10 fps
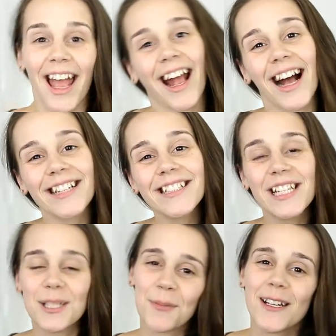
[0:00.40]
Hey guys,
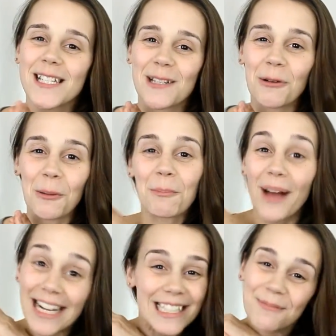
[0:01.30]
it's Modesty, welcome
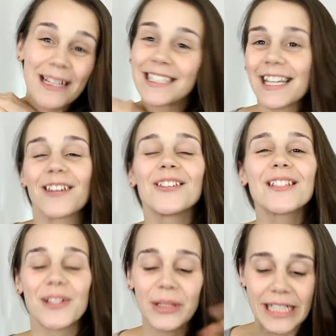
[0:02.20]
back to my channel.
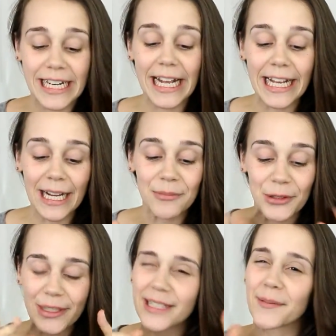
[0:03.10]
So today I'm
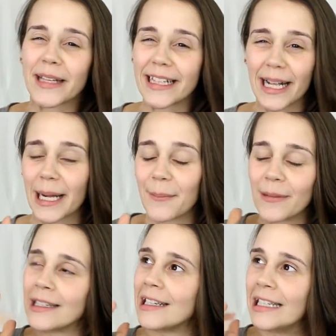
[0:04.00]
doing something that I'm
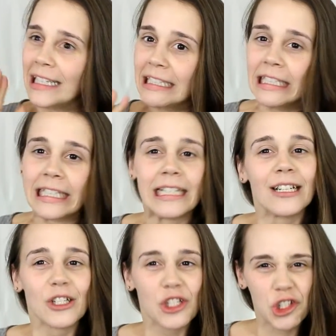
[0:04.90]

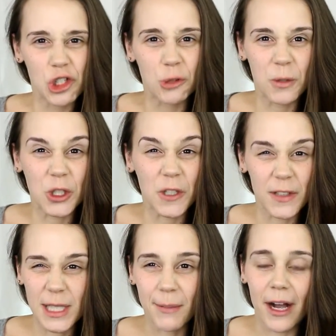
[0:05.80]
super
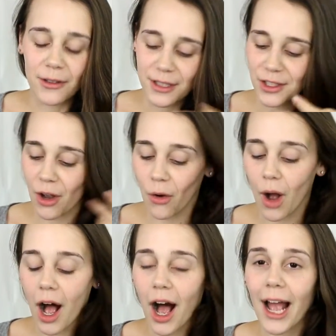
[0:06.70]
nervous about. So
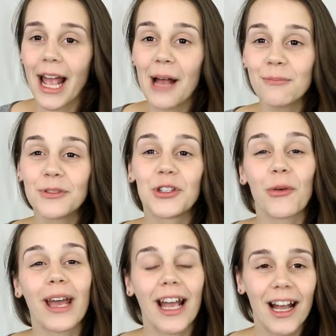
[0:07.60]
I am
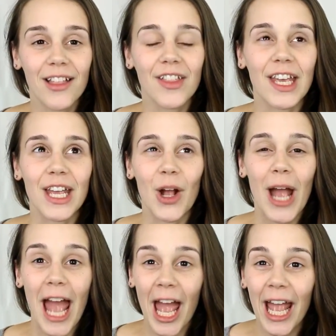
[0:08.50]
doing the
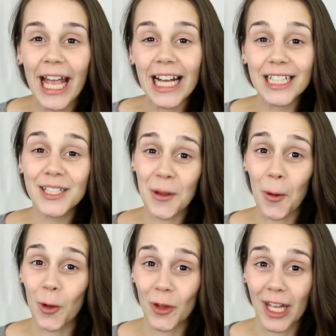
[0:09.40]
hands
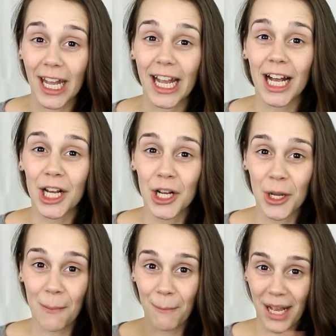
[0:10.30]
only
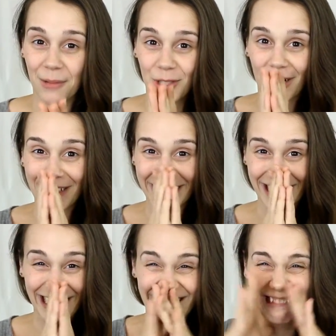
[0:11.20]
makeup challenge.
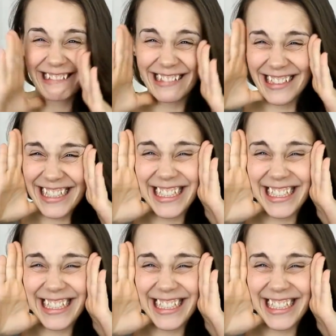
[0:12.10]
Ah,